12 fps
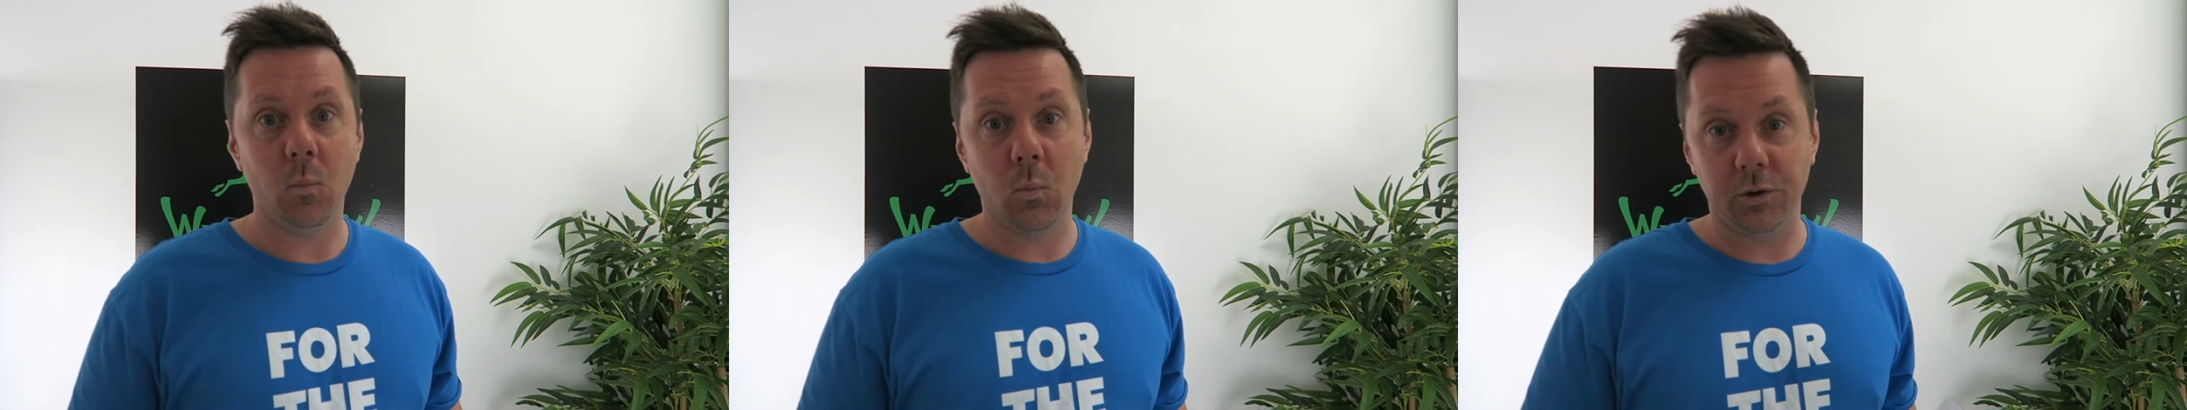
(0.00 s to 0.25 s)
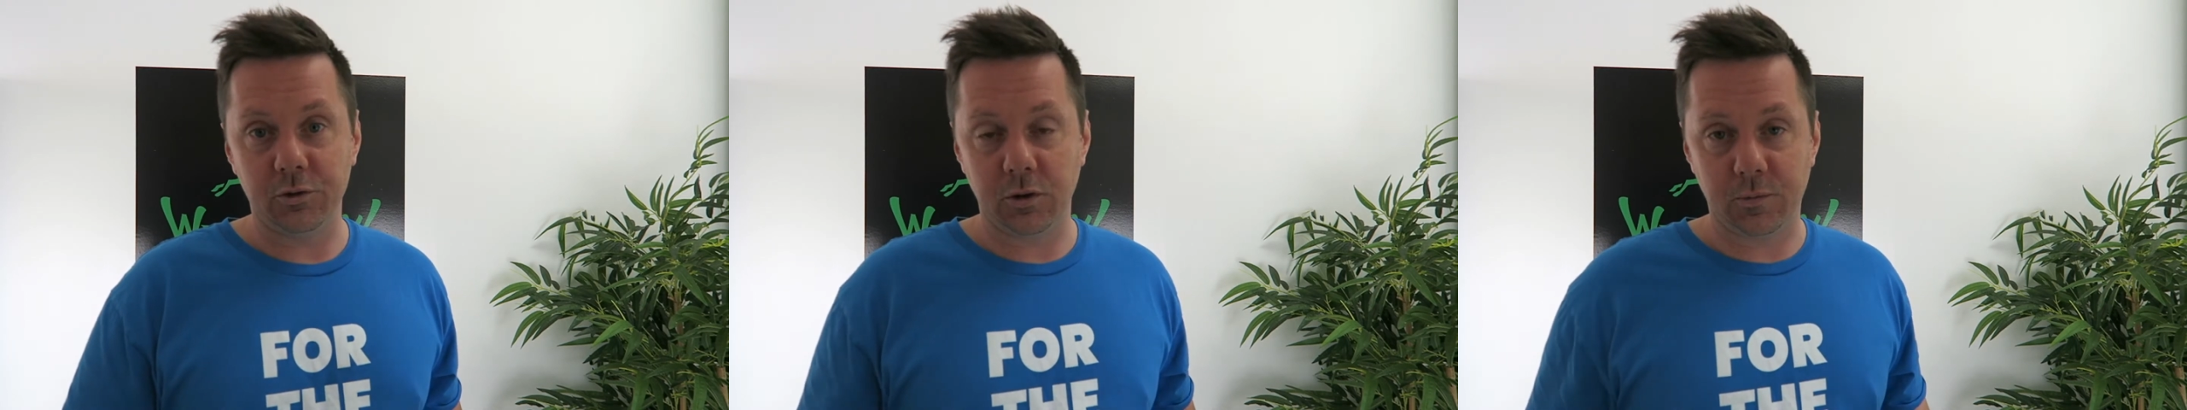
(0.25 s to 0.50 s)

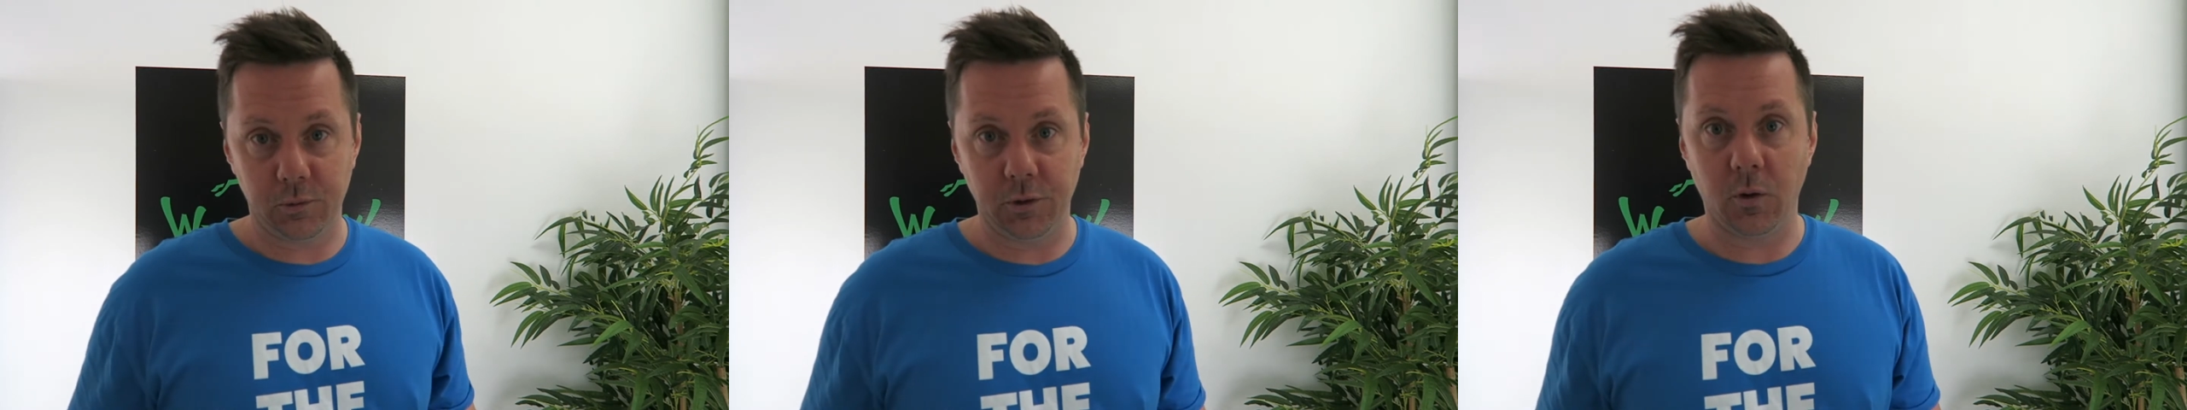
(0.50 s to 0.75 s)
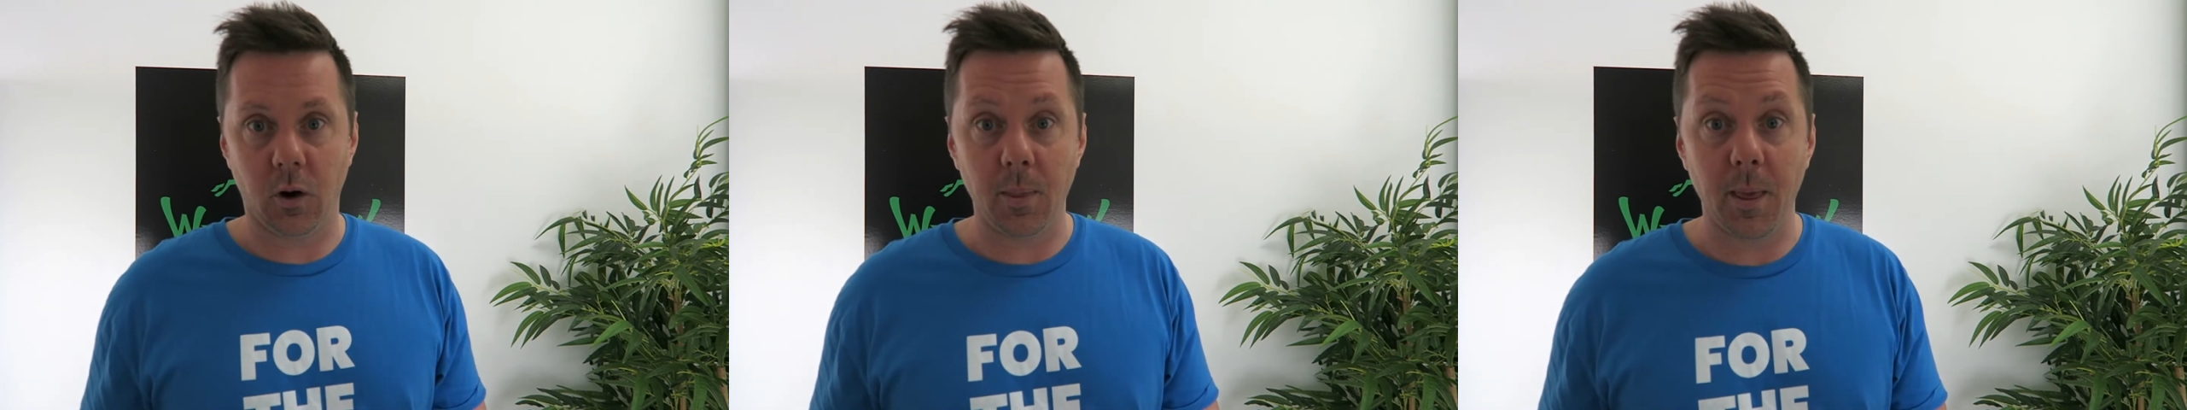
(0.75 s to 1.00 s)
Once she's
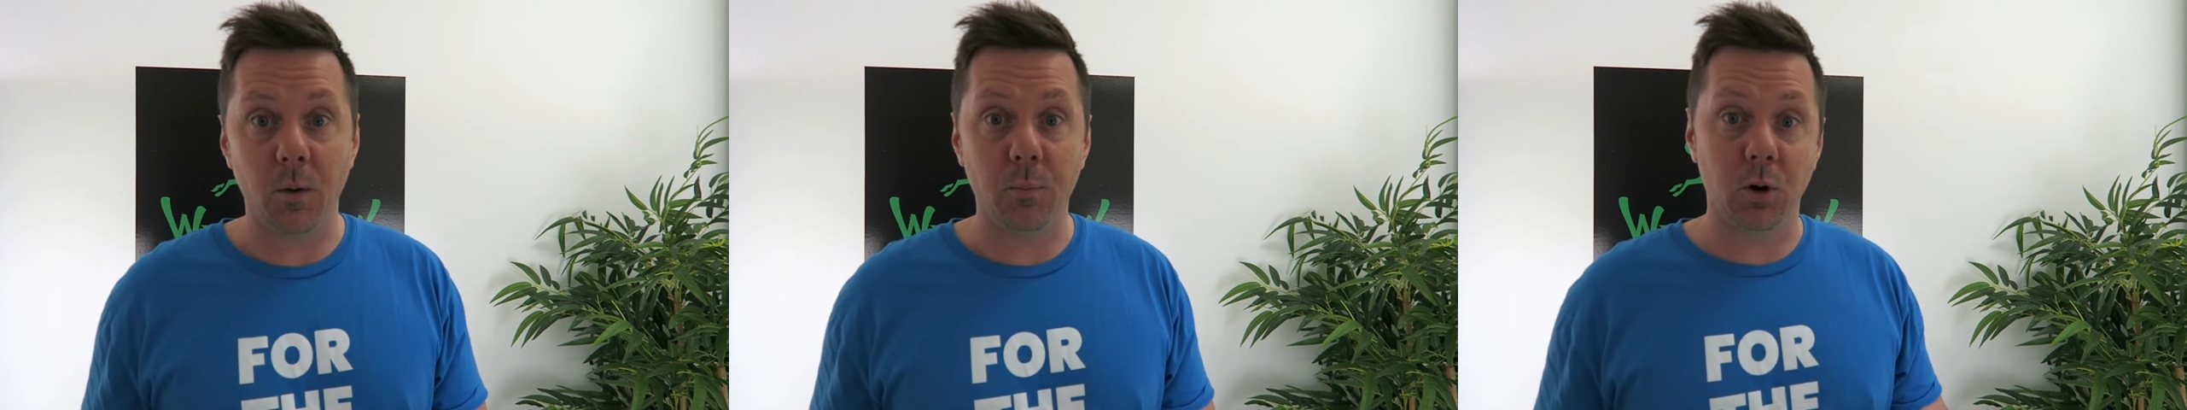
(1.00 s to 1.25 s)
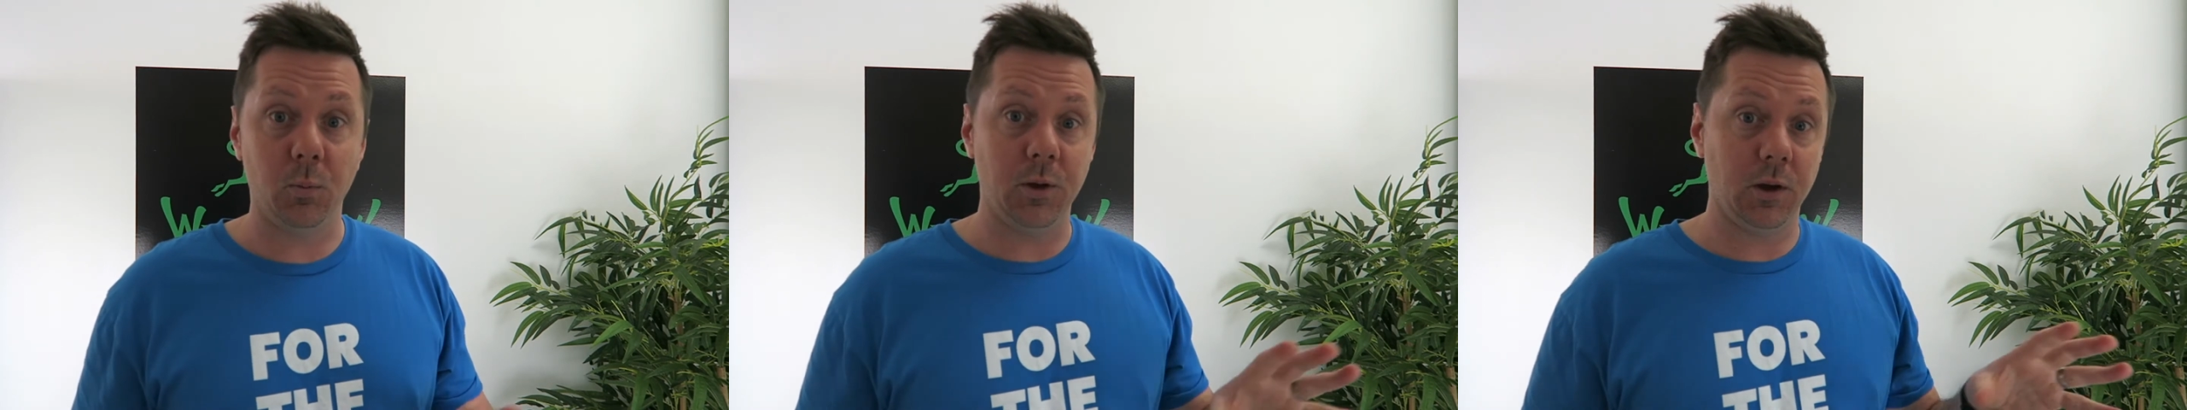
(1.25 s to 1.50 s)
fully grown, that
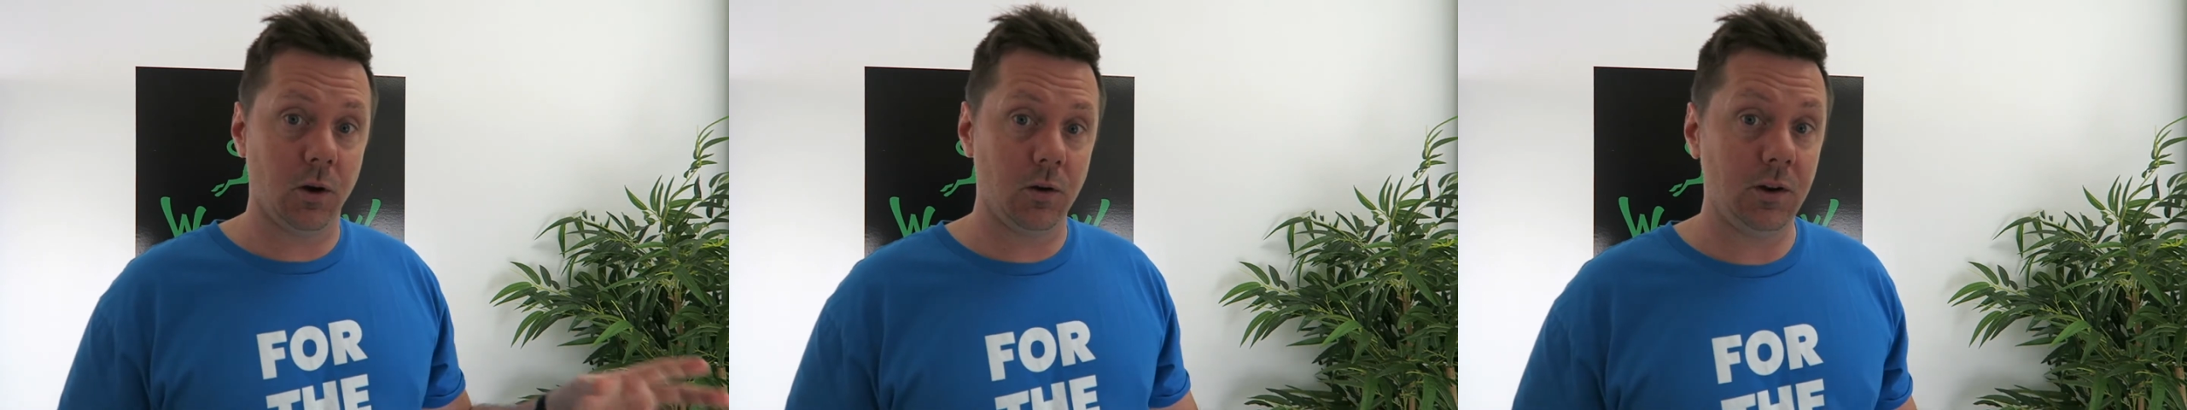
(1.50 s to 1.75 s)
will probably go